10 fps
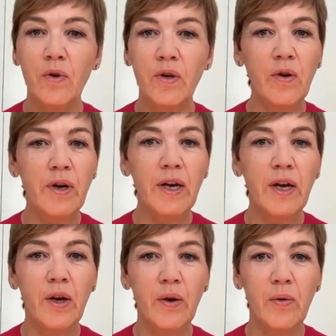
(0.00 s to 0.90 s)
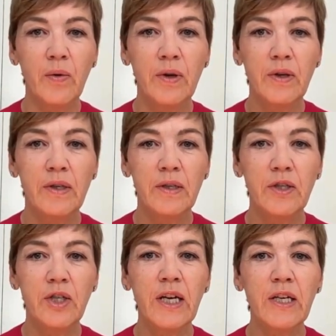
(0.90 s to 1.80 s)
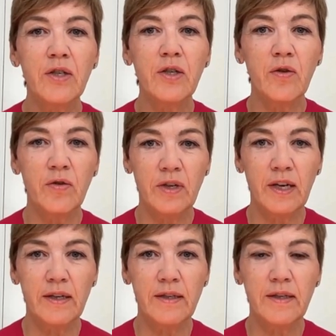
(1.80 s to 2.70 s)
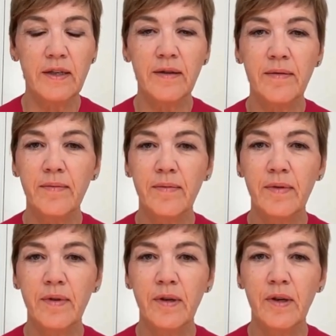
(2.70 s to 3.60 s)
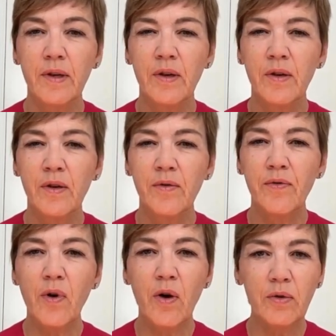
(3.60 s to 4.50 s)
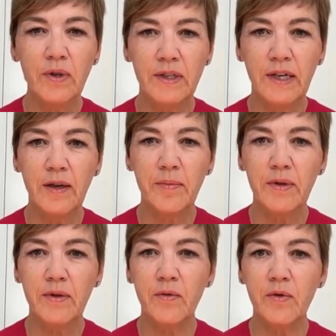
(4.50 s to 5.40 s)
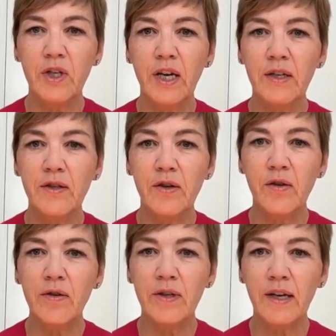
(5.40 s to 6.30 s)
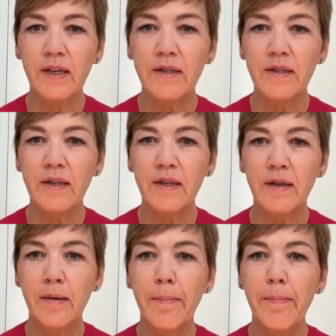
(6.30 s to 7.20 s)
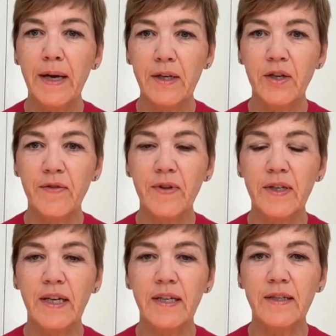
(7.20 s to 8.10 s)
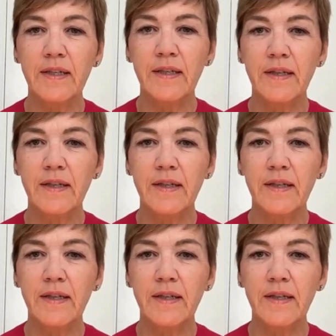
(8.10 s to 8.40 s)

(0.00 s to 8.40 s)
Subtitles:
Long ago, changed context. For older statements or changed context, backshift the tense.